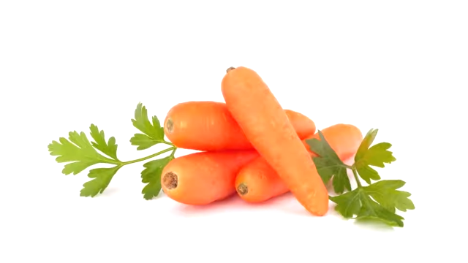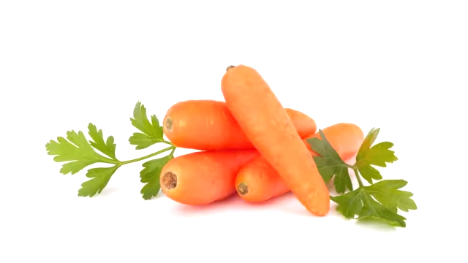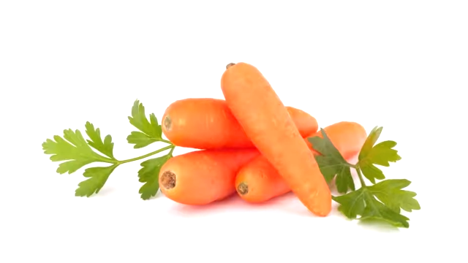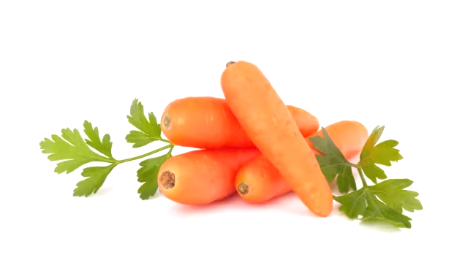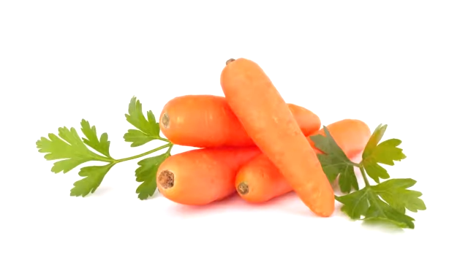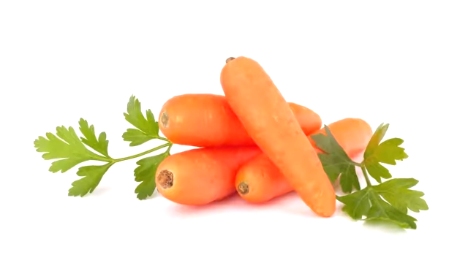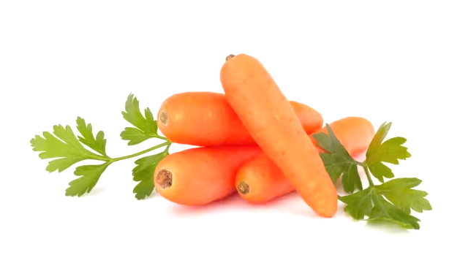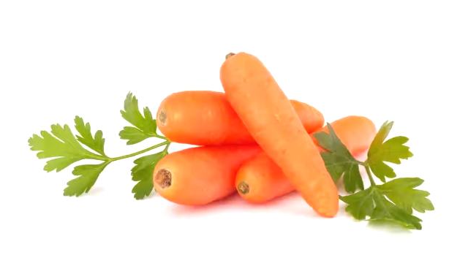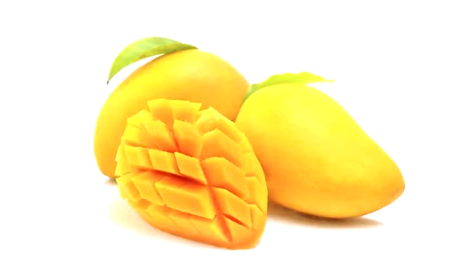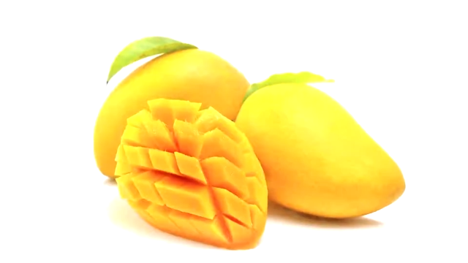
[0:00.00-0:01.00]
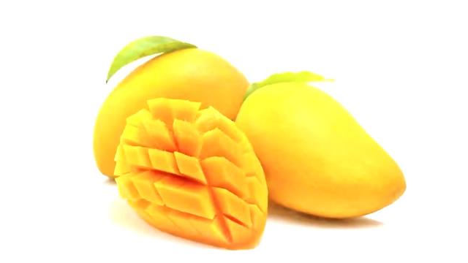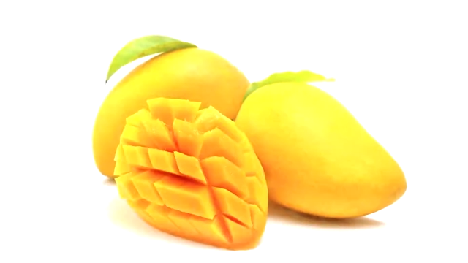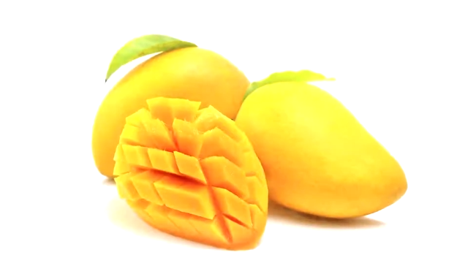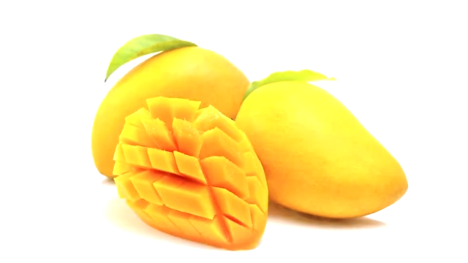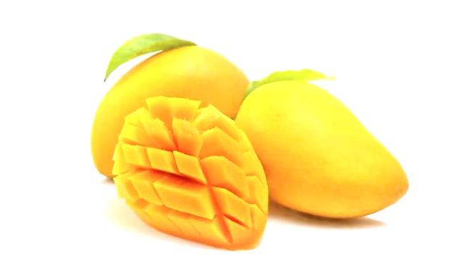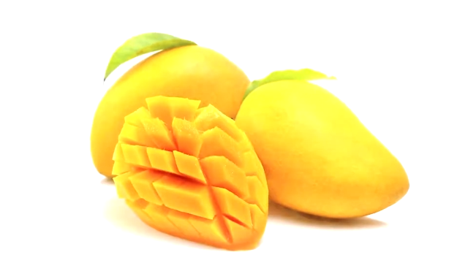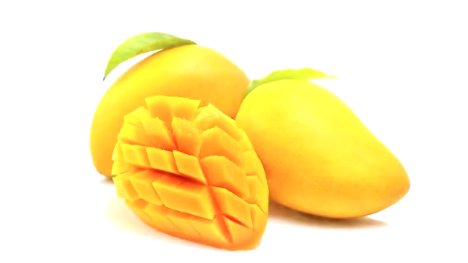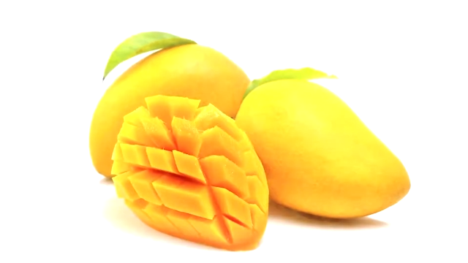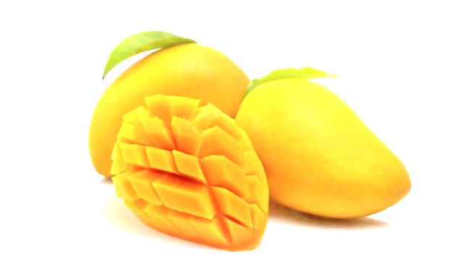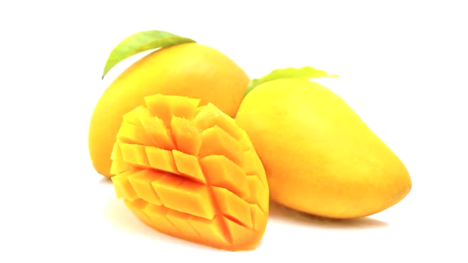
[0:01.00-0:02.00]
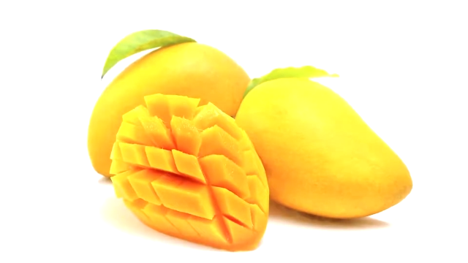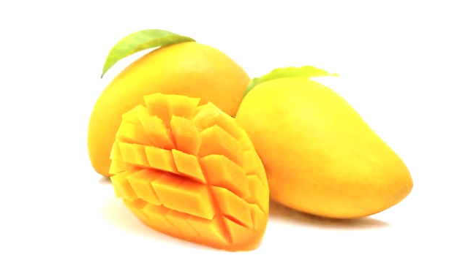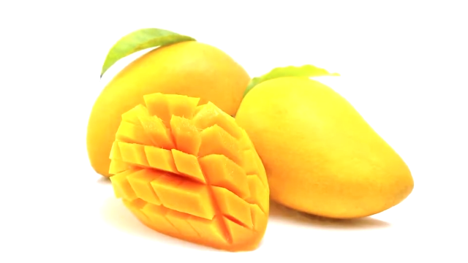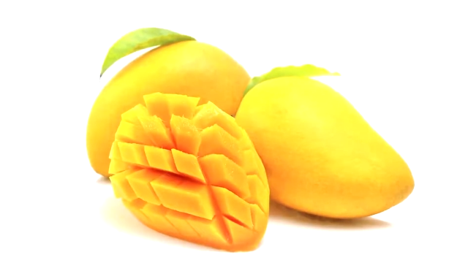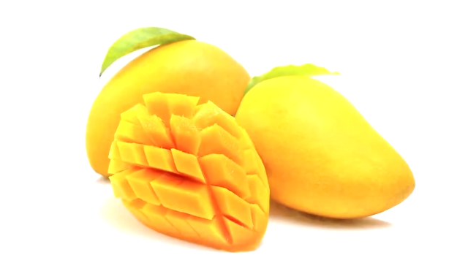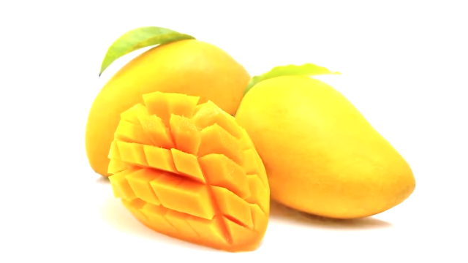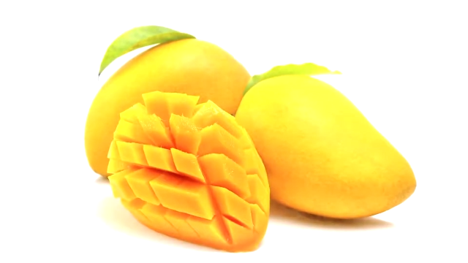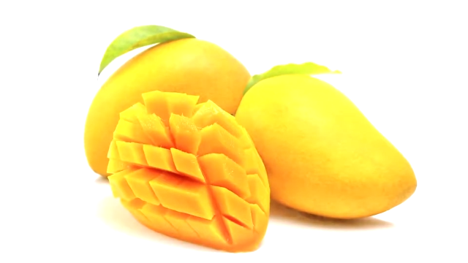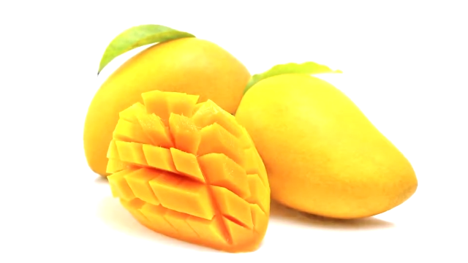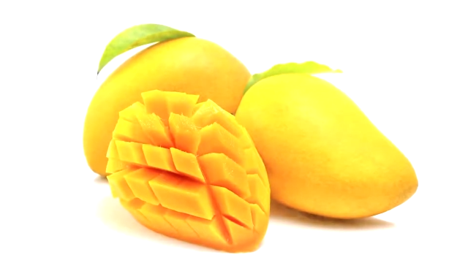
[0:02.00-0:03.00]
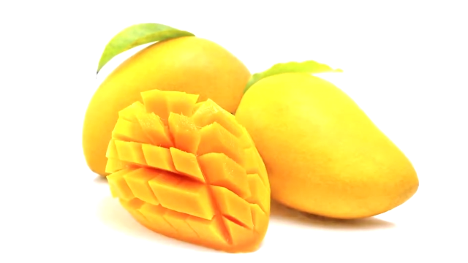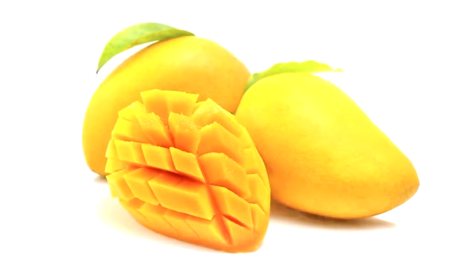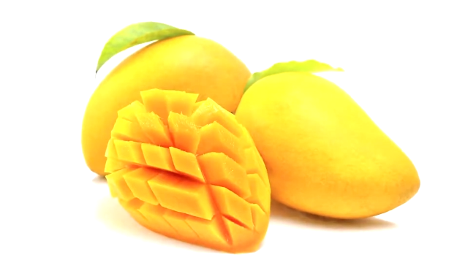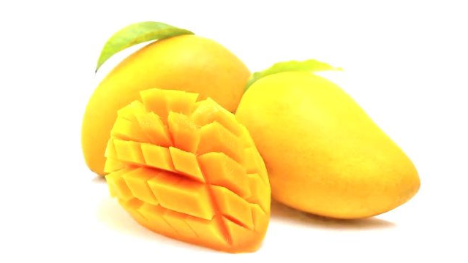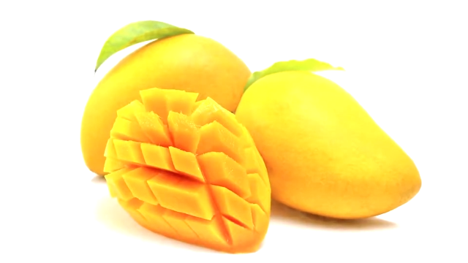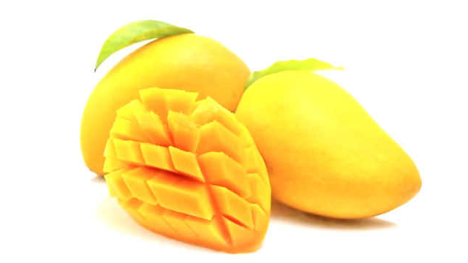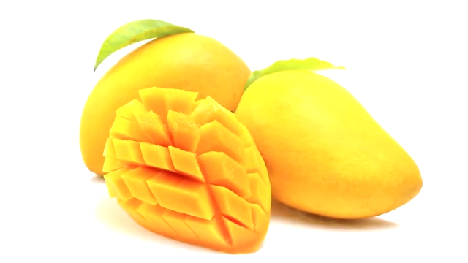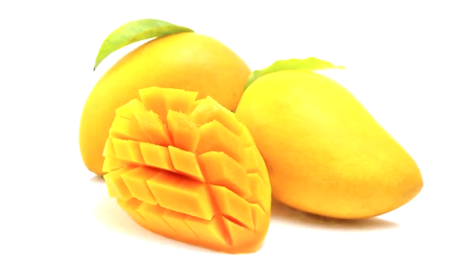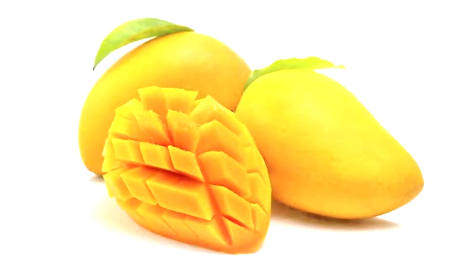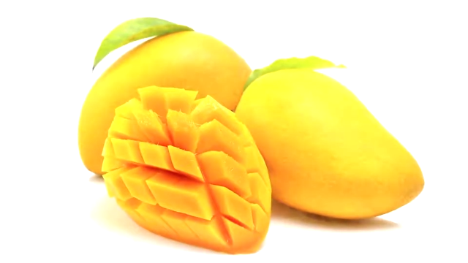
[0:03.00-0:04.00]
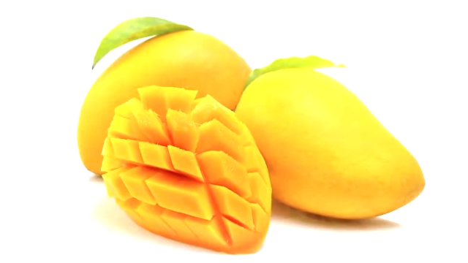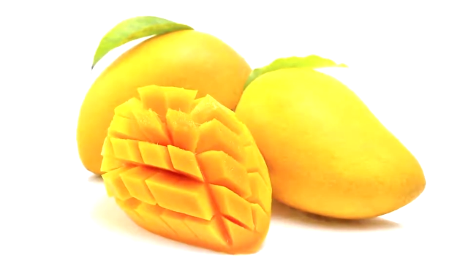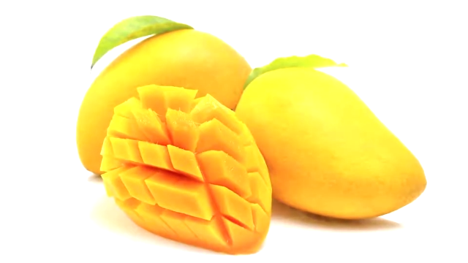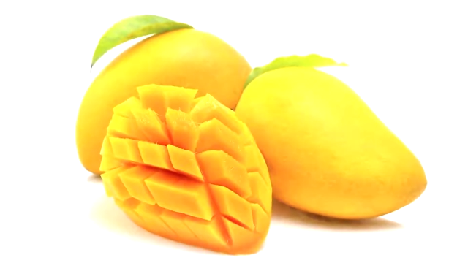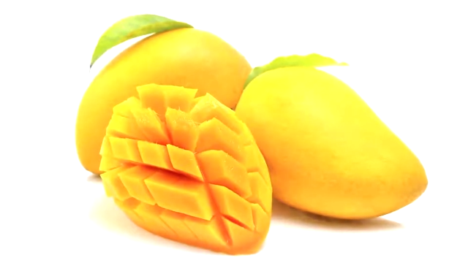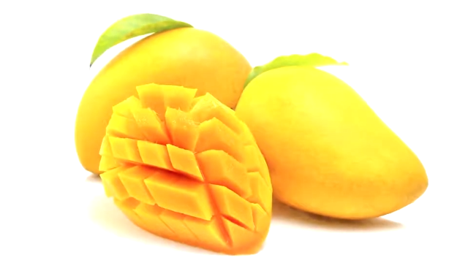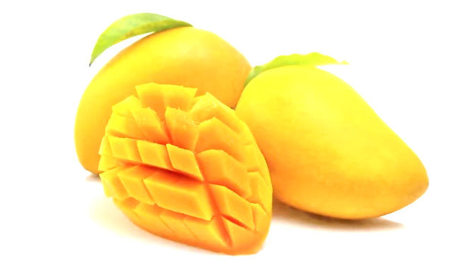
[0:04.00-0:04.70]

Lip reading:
[unreadable: no face in view]